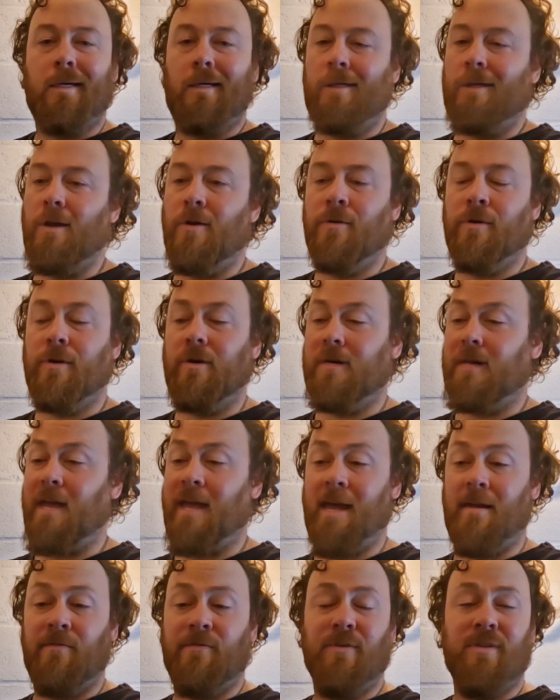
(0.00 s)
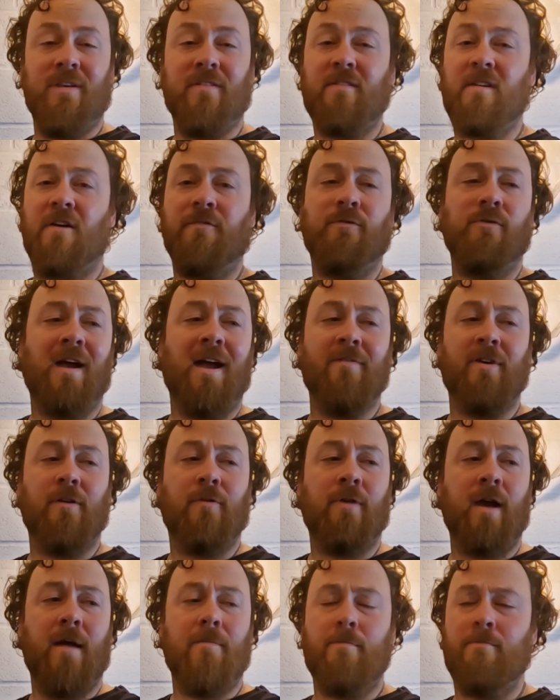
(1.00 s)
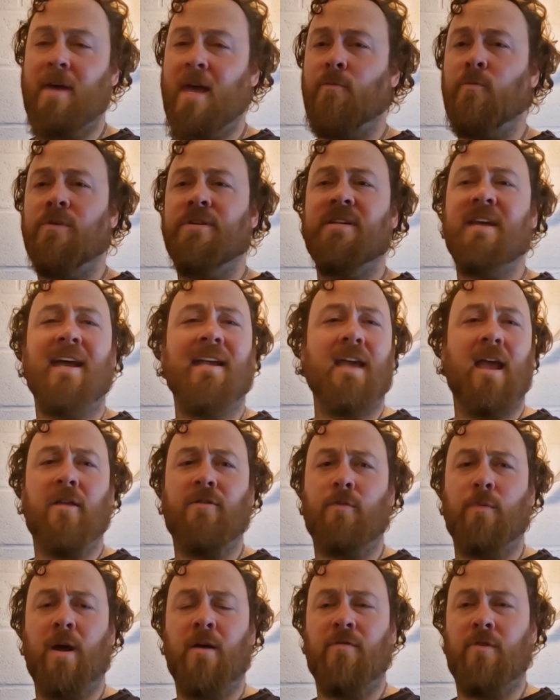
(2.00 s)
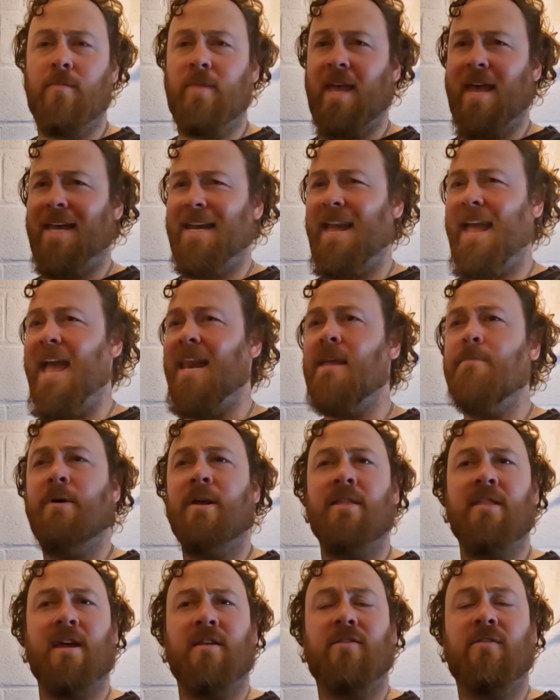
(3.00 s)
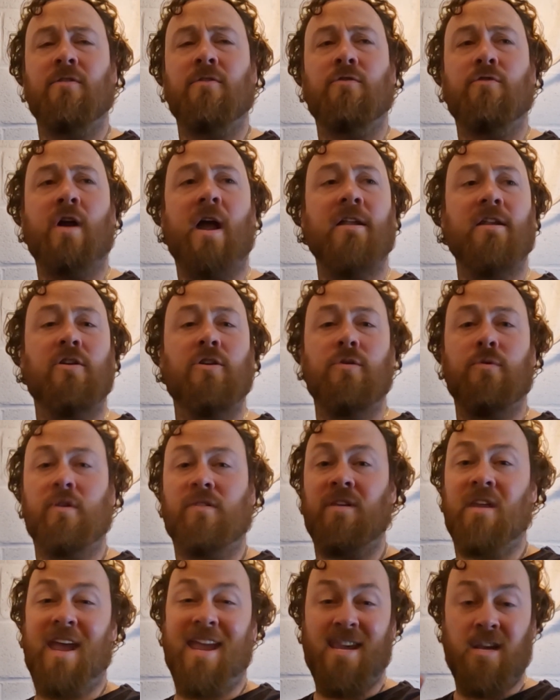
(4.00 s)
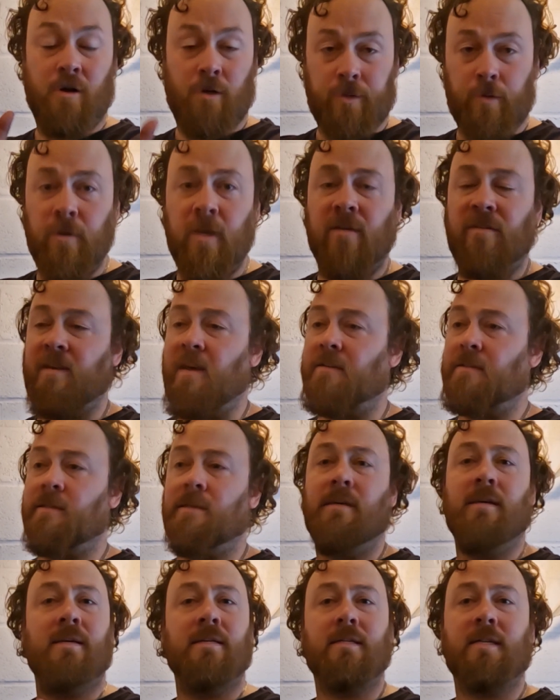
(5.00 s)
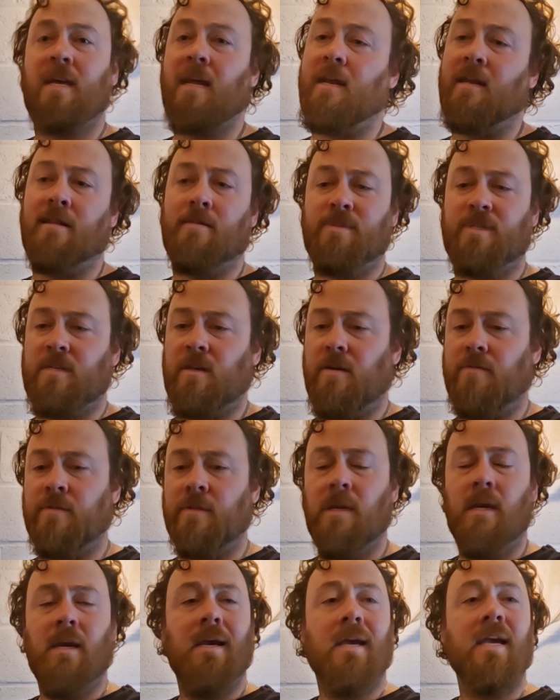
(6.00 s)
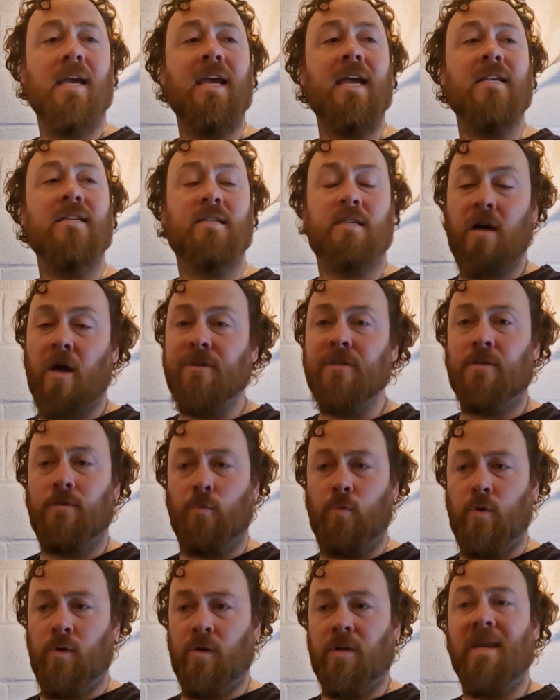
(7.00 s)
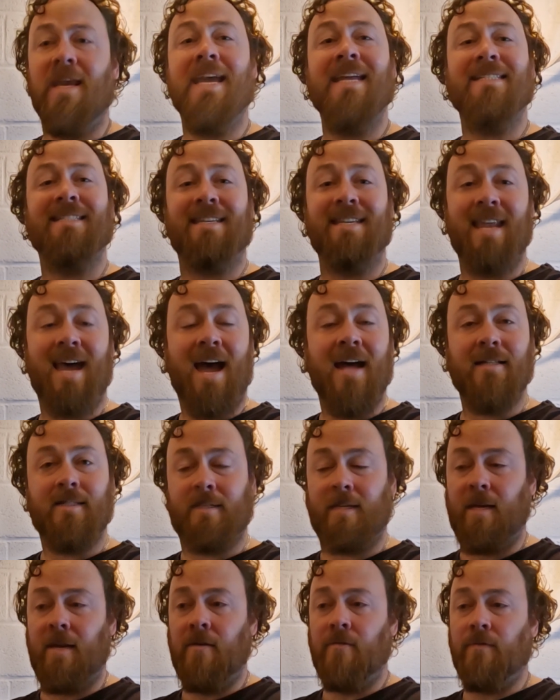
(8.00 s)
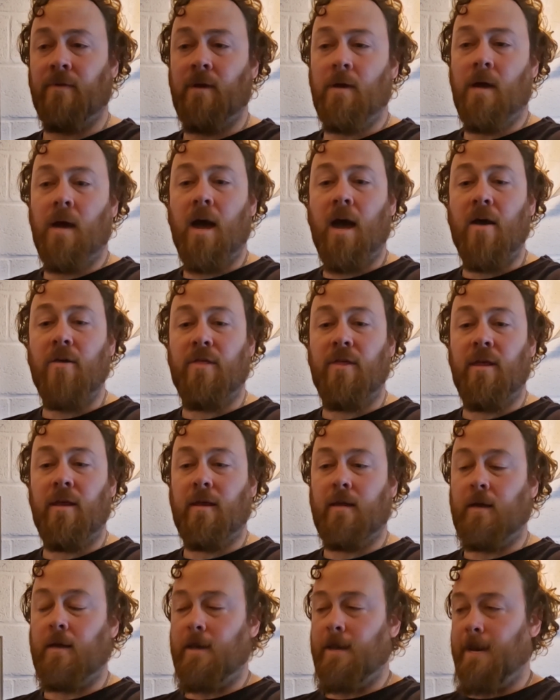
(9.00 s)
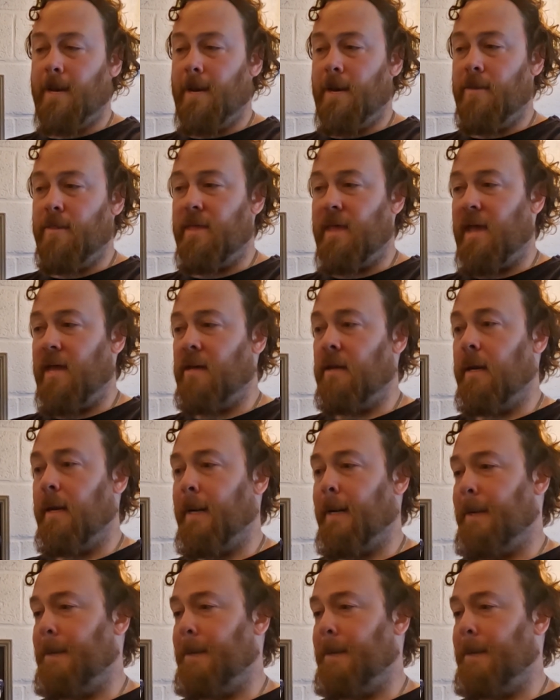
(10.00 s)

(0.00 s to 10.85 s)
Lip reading: no good. And for the self-driving crap, man, we're decades away from that. Anybody that's trying to do it today, including Tesla, is kidding themselves. It doesn't work. It's not safe. I think that